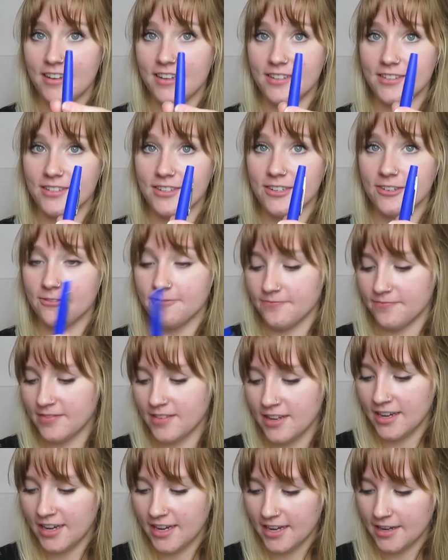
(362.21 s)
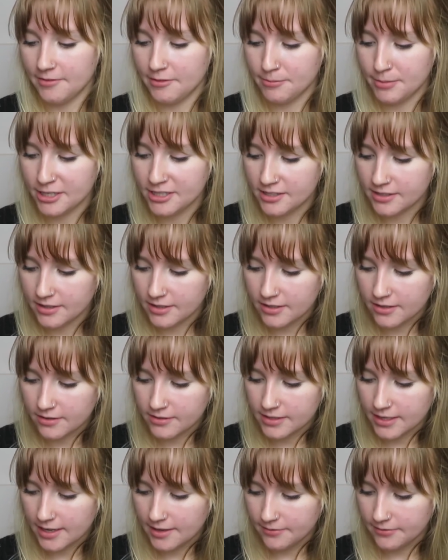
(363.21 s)
And so I have a bunch of
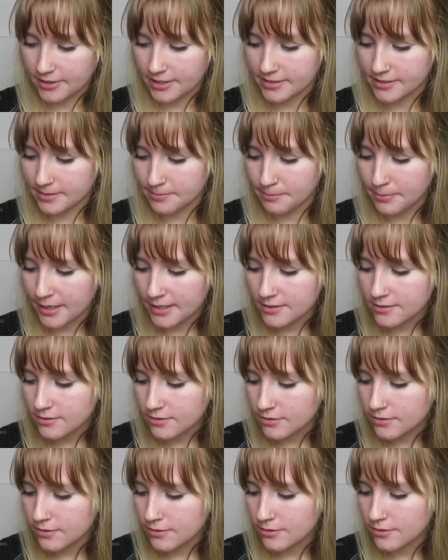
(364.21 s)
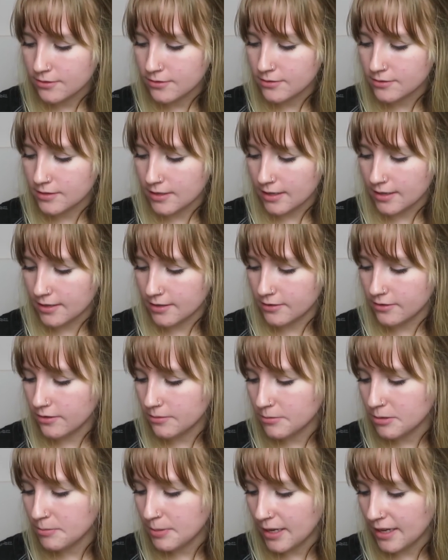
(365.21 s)
those. I have like some pencils and
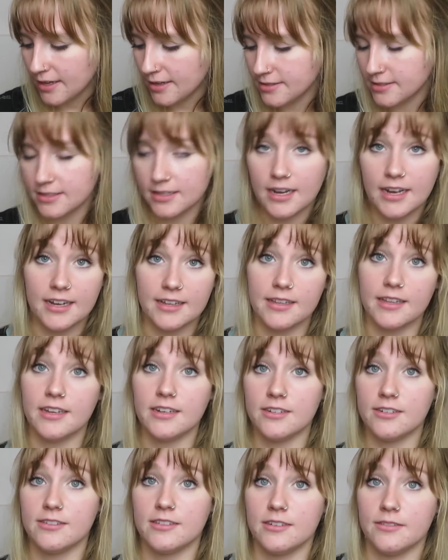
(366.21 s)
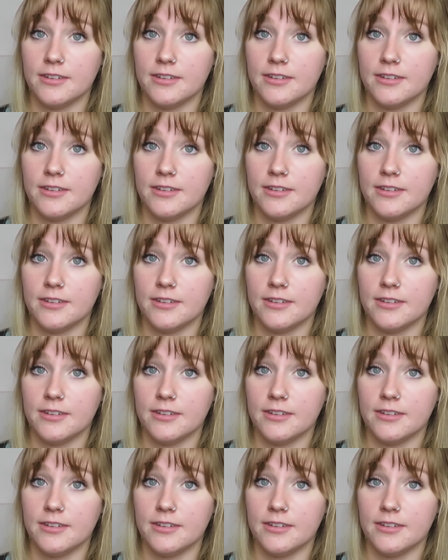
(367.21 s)
normal pens and highlighters